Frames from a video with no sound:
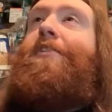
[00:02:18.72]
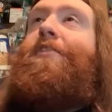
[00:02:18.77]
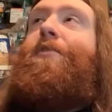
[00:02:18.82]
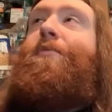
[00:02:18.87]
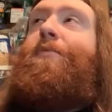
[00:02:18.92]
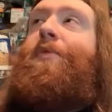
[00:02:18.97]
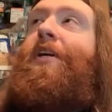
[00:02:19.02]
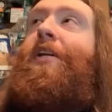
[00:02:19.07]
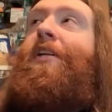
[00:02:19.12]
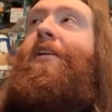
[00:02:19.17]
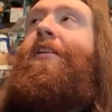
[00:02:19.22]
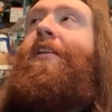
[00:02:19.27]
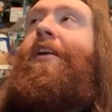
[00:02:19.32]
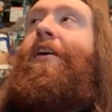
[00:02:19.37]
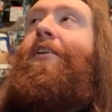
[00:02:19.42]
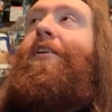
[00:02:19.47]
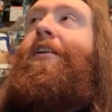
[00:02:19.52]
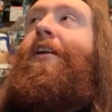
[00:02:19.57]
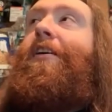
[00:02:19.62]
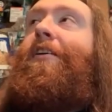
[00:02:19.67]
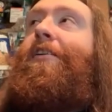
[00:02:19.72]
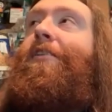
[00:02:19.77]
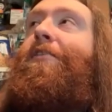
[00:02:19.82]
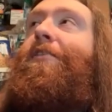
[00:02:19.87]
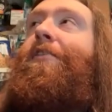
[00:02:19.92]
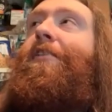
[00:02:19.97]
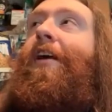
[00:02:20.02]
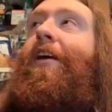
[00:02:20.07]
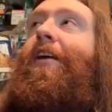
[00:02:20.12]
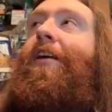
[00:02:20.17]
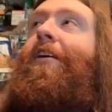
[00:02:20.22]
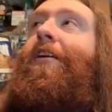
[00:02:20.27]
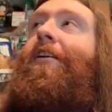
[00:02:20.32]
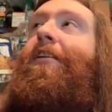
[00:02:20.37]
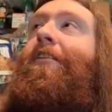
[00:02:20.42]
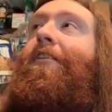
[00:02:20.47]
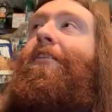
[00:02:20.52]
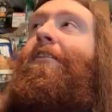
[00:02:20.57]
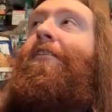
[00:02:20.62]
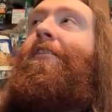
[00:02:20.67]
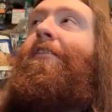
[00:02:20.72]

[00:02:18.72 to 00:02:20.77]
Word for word: an opinion nowadays and